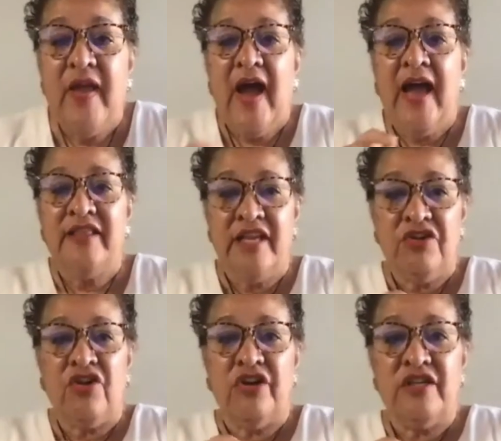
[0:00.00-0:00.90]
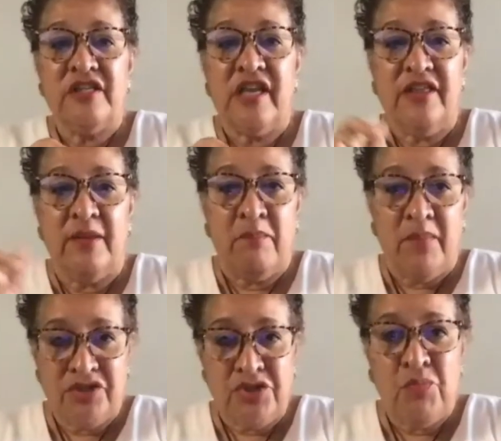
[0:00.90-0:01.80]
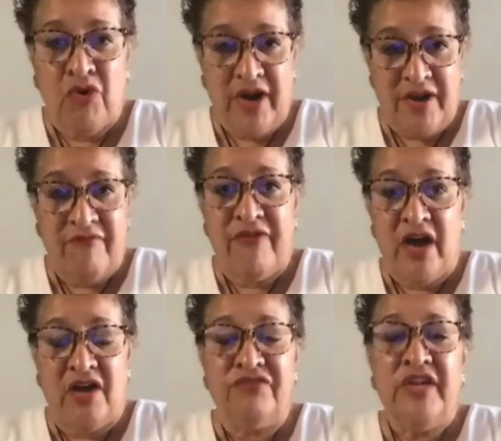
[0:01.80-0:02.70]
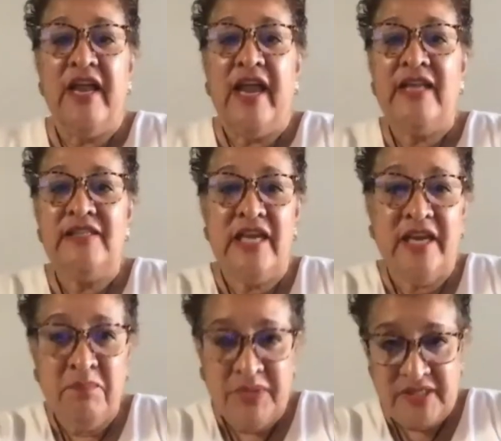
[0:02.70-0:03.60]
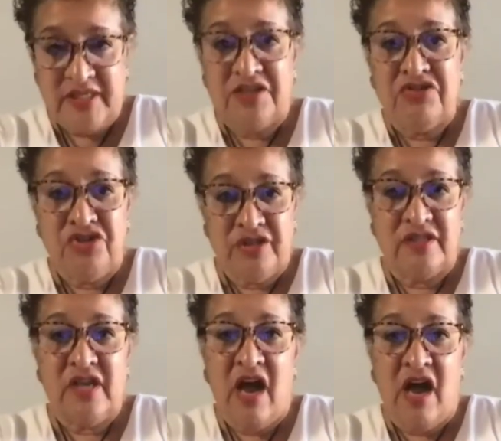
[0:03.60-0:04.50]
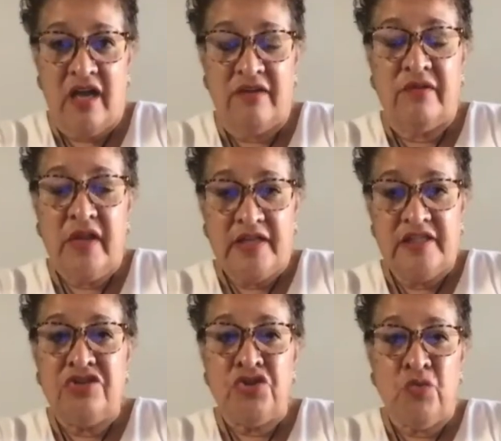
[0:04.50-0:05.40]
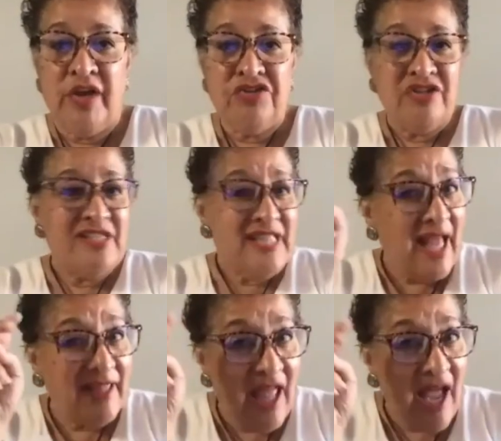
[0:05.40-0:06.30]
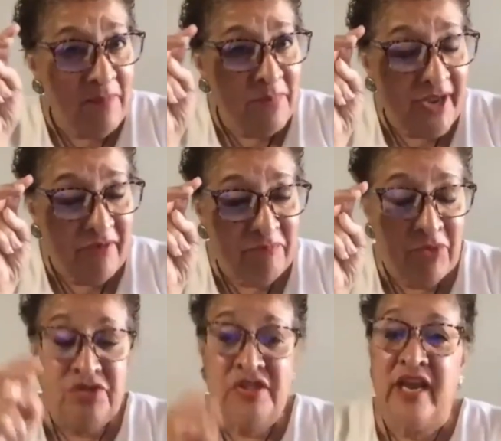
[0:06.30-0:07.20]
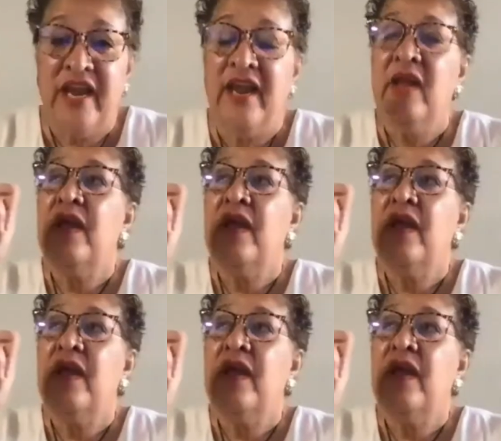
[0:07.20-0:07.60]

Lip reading: I think you're going to see them much more involved and taking positions on situations, not lobbying per se,